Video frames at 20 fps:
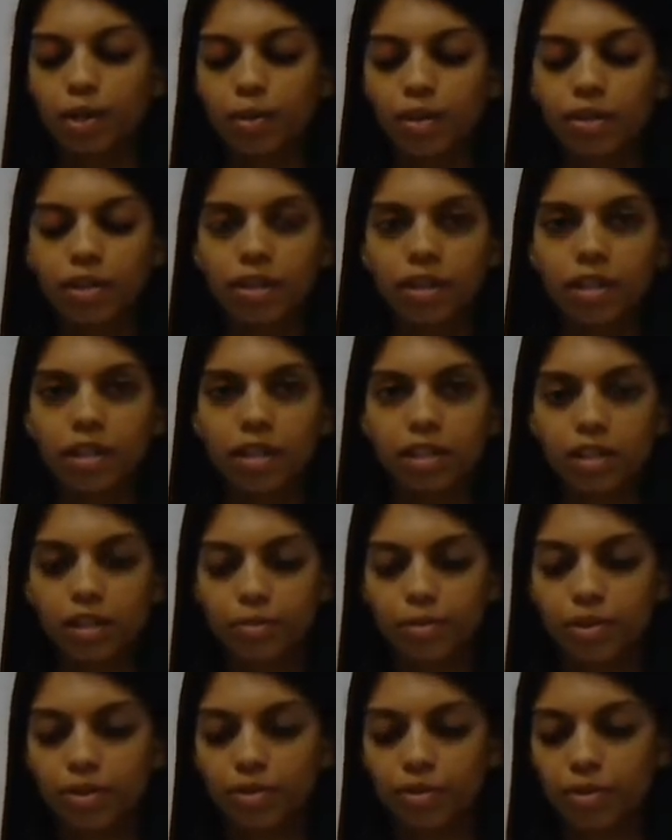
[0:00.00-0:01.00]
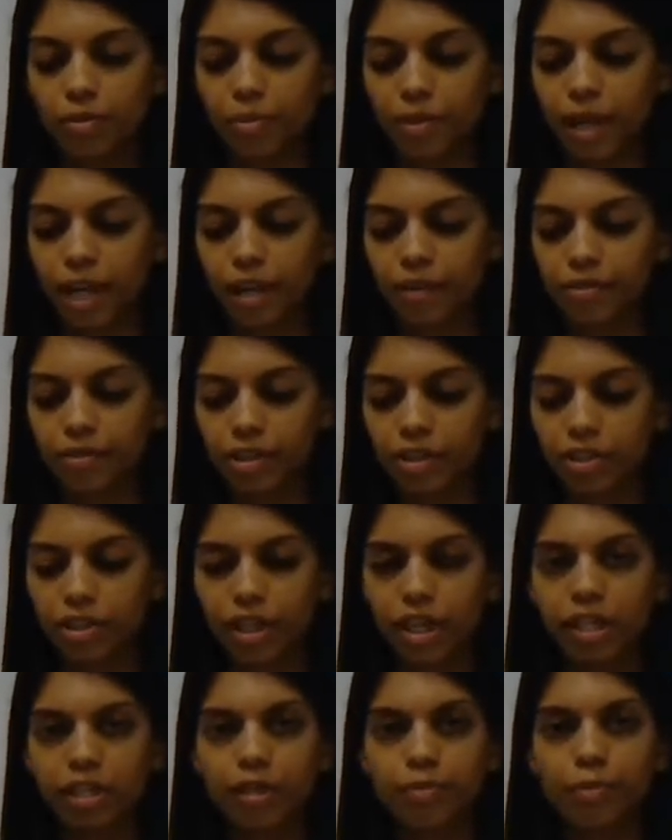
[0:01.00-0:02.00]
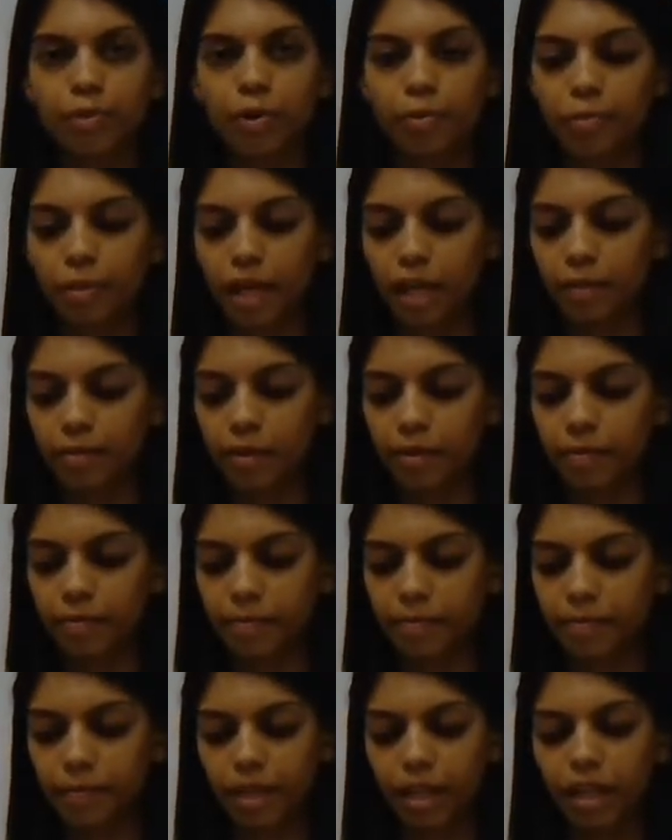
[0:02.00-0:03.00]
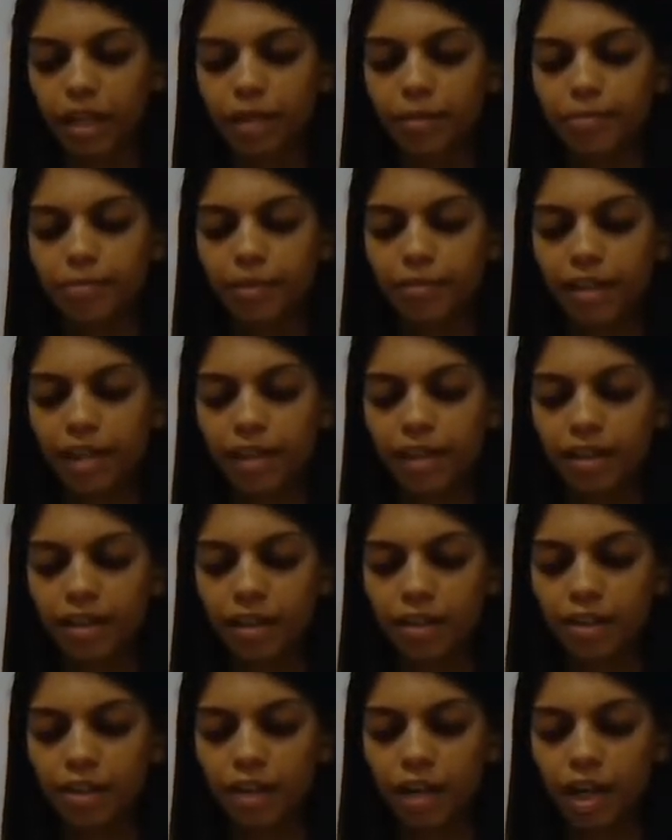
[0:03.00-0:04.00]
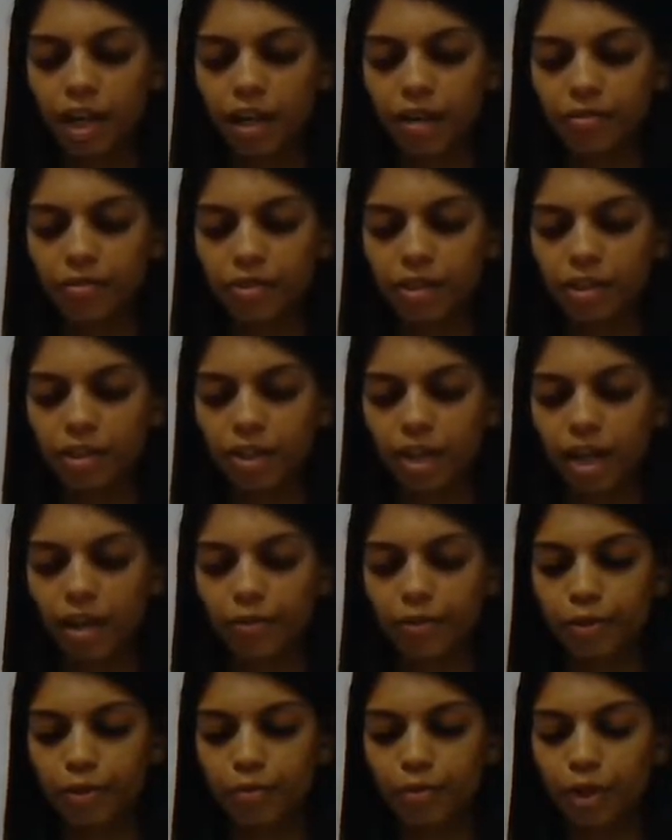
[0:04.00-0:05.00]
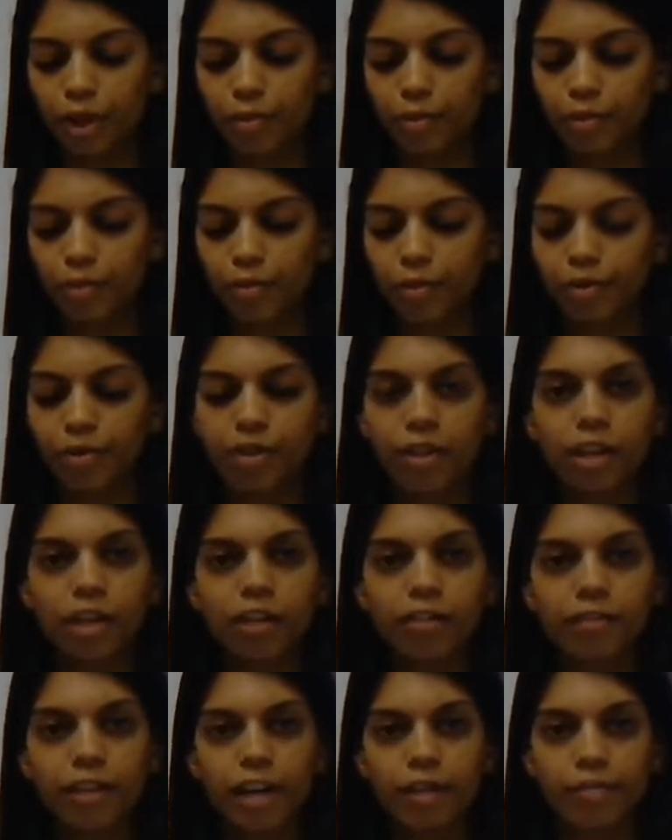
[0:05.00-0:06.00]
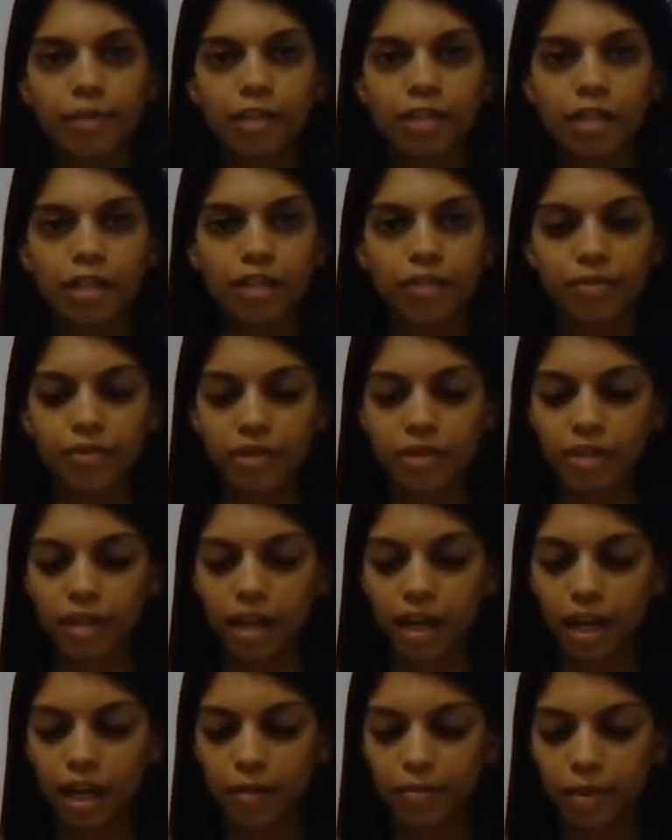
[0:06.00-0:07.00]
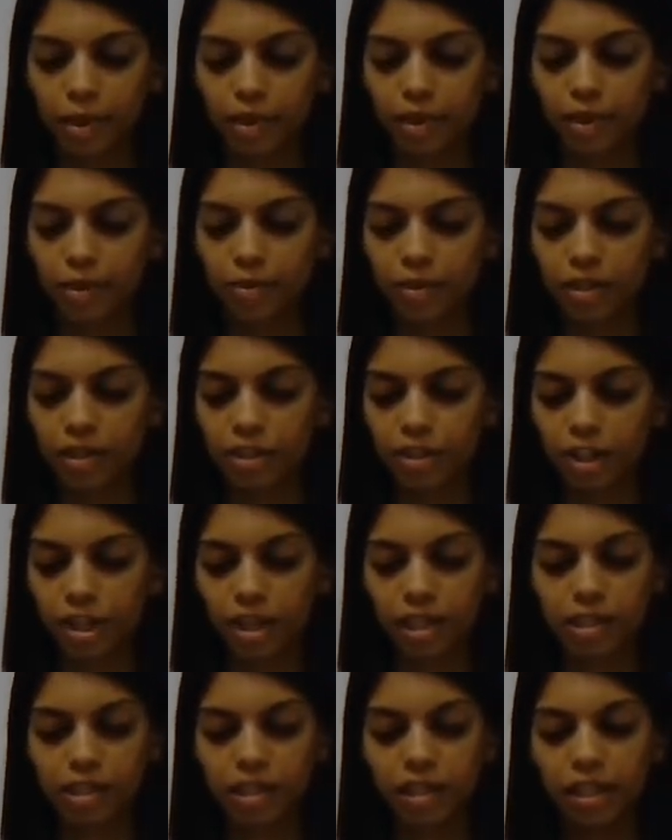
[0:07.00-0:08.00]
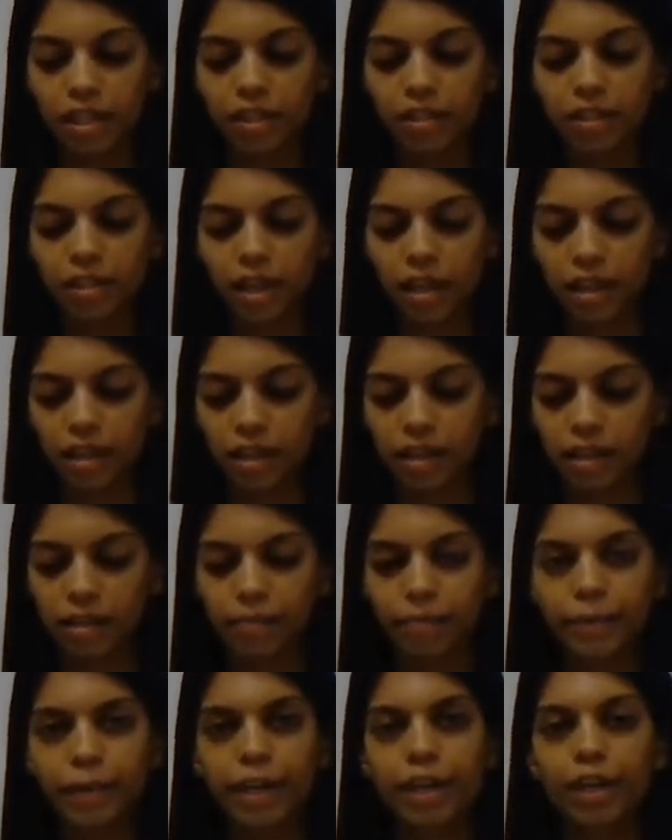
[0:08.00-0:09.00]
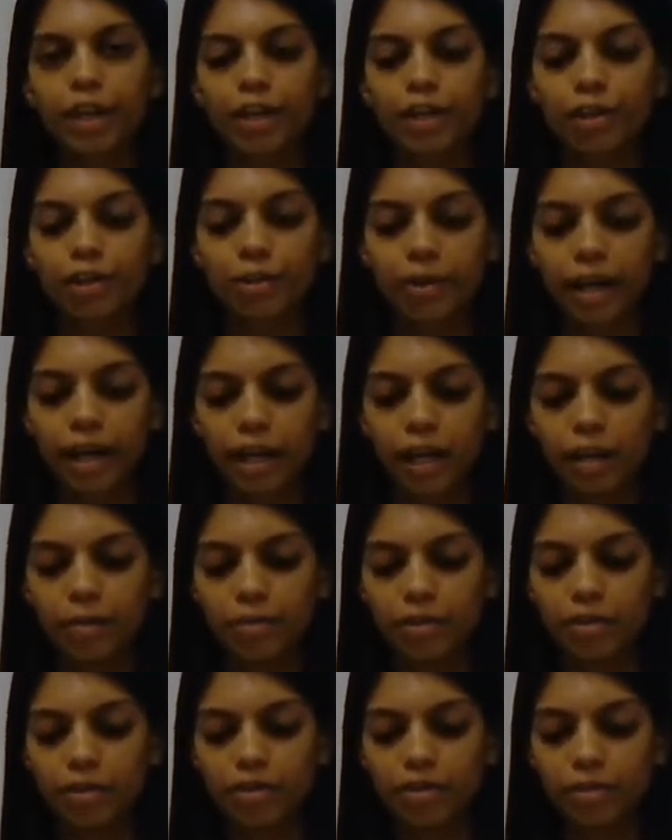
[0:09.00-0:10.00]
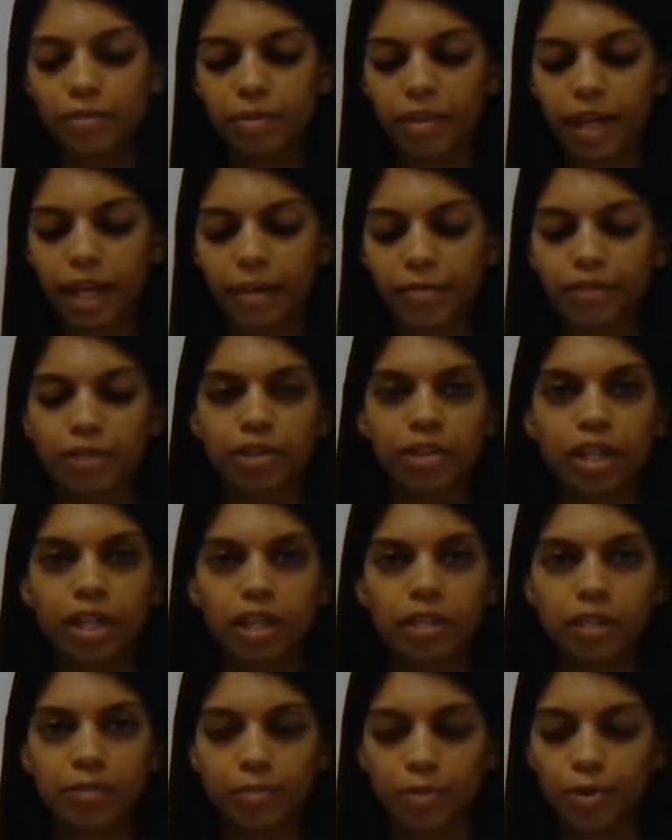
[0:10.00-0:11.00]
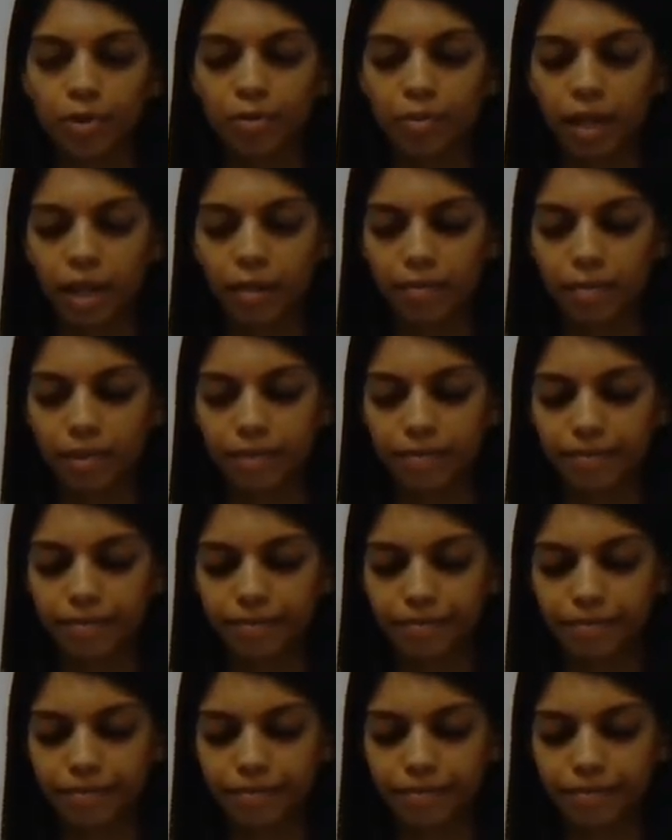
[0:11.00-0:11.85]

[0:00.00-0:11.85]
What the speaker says: you are not eligible to apply for a child support payment. Provided that you care for the child for a minimum of 35% of the time that you are the child's legal guardian, you are able to apply for a child support payment.